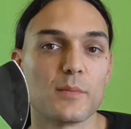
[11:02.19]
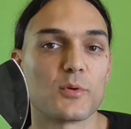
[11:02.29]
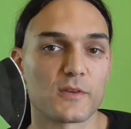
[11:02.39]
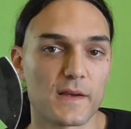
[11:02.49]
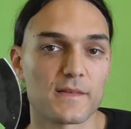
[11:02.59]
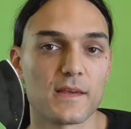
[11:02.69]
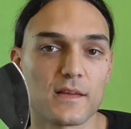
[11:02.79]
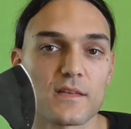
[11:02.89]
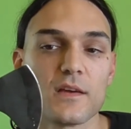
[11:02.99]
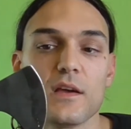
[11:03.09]
and protecting
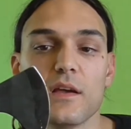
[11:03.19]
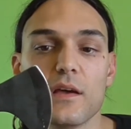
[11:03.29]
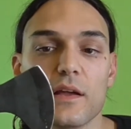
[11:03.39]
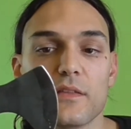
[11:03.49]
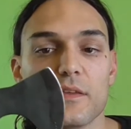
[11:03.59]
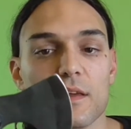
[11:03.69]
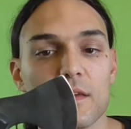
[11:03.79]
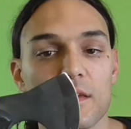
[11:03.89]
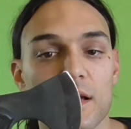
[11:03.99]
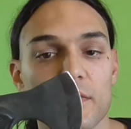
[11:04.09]
it at
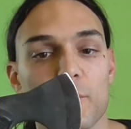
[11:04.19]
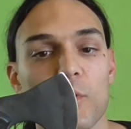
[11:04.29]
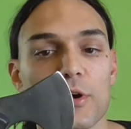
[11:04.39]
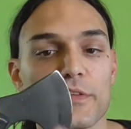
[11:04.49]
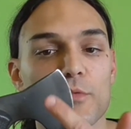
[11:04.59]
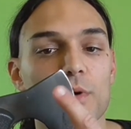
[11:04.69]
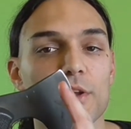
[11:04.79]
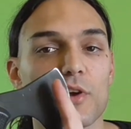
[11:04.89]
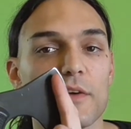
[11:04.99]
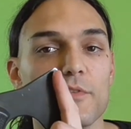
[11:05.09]
the points where
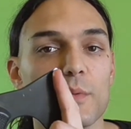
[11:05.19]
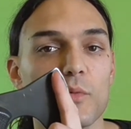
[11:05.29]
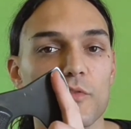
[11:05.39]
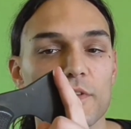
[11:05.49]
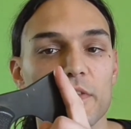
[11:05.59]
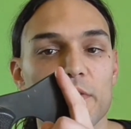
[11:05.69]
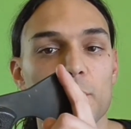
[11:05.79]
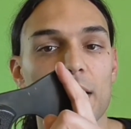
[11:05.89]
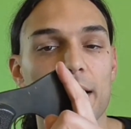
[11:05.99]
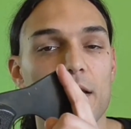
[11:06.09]
you have removed this
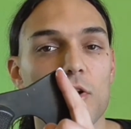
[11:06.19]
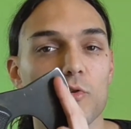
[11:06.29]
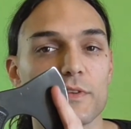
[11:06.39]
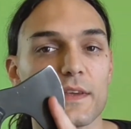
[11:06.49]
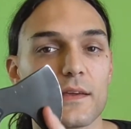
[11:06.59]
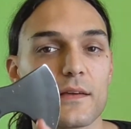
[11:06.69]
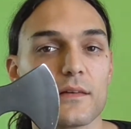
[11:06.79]
black coating.